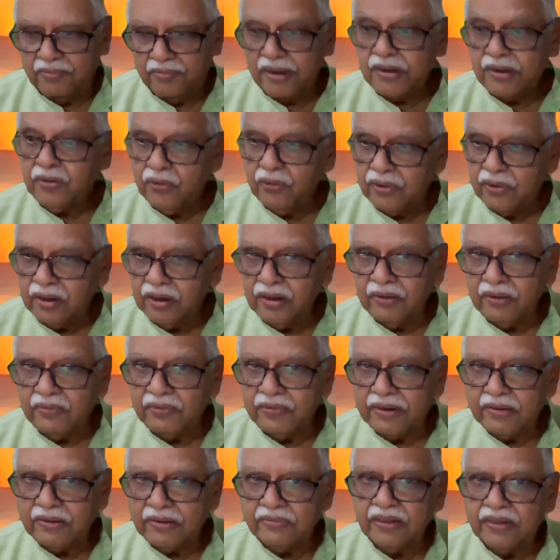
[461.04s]
Mercury,
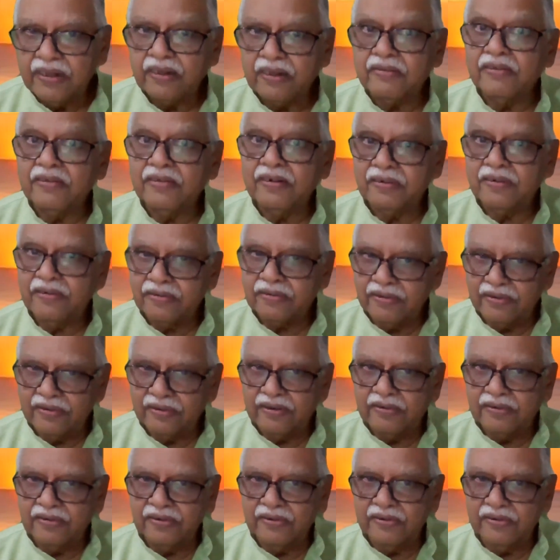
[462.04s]
even if the exaltation
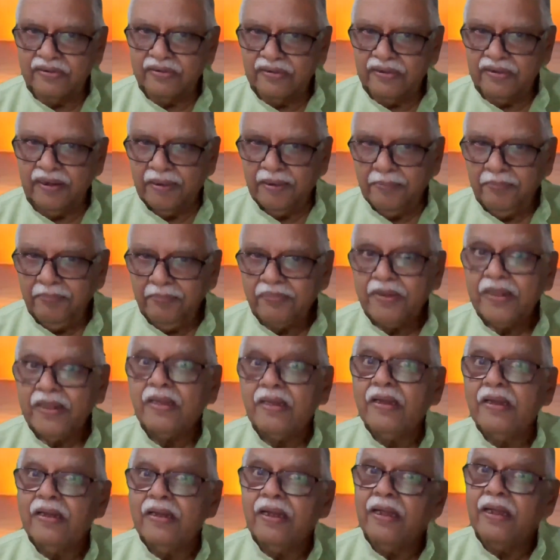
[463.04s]
Rashi is same,
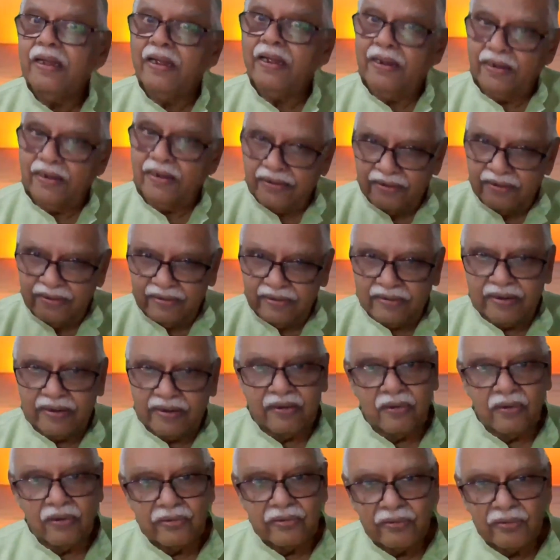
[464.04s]
and it
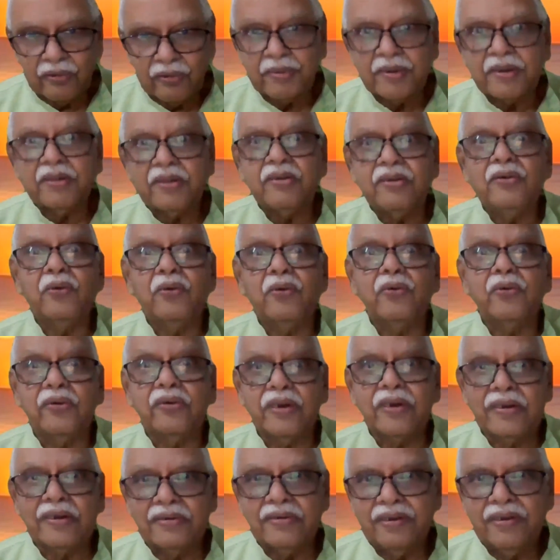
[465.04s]
can also be the own
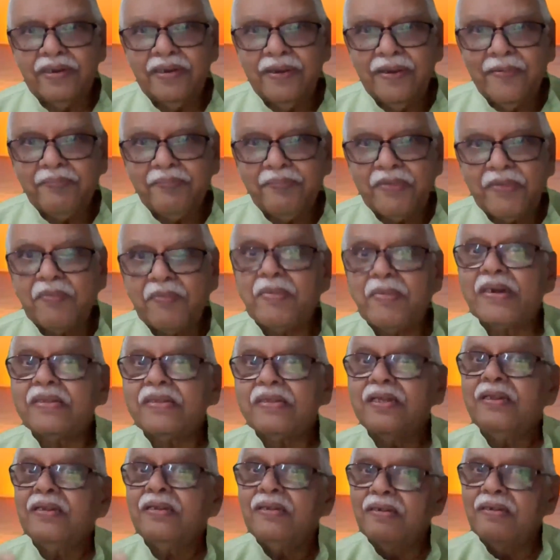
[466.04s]
Rashi, but
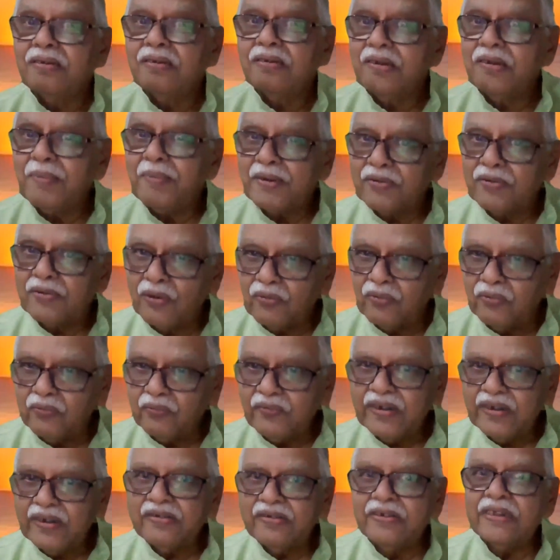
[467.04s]
then it depends on
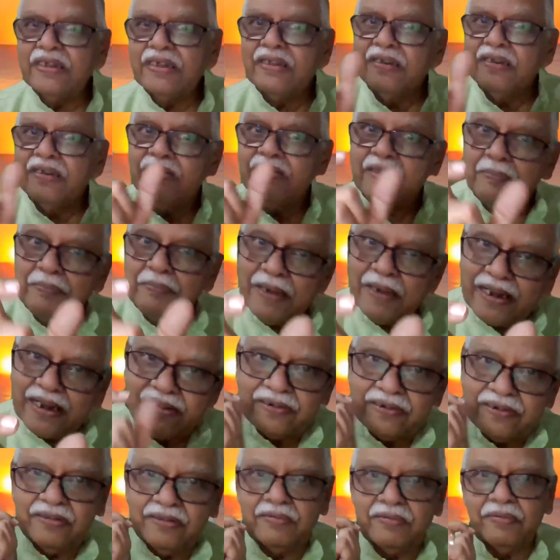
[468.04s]
which degrees the
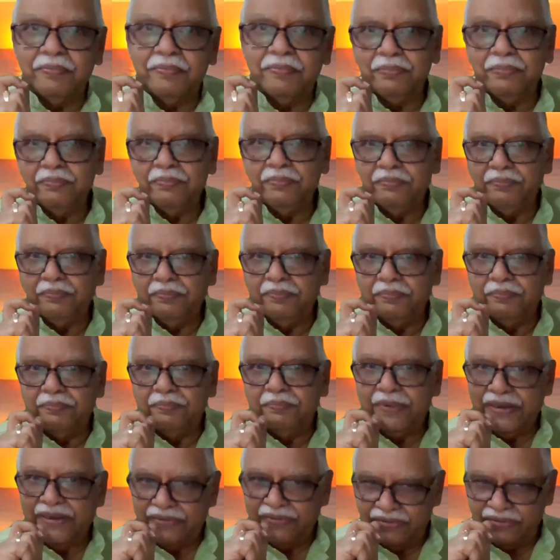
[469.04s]
planet is
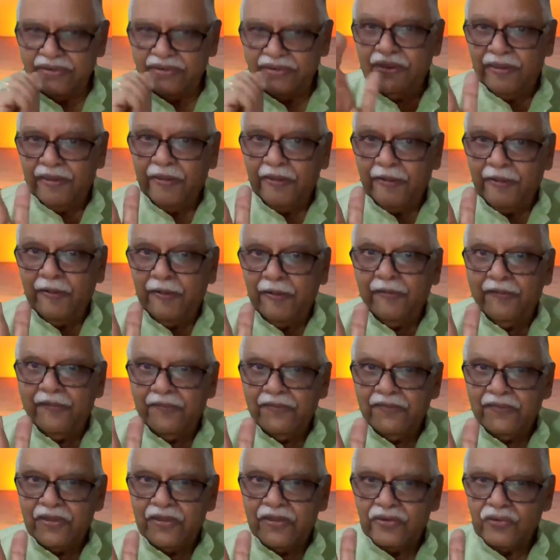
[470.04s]
placed.
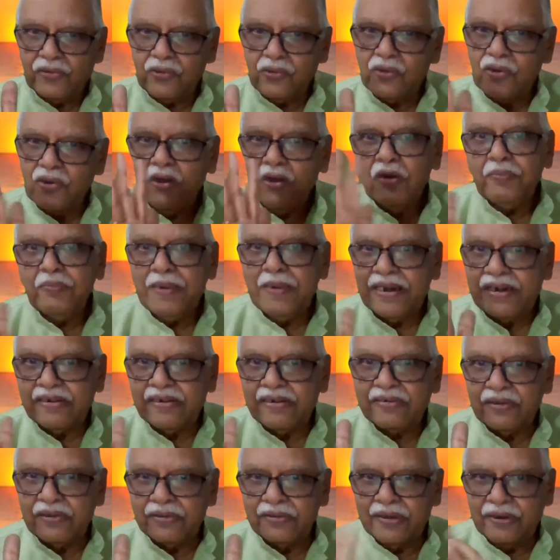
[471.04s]
So all
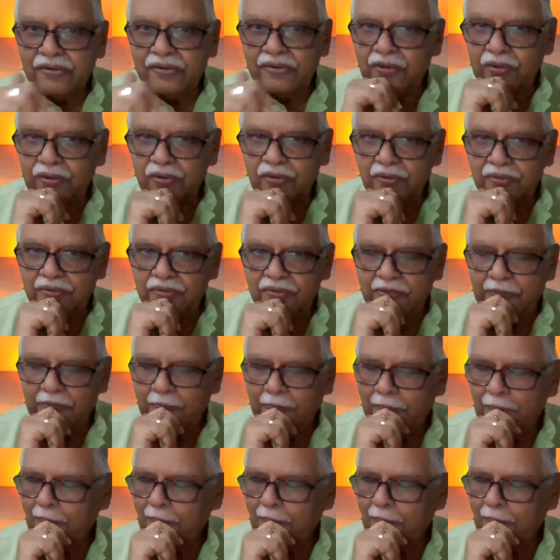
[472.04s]
planets have that samasya.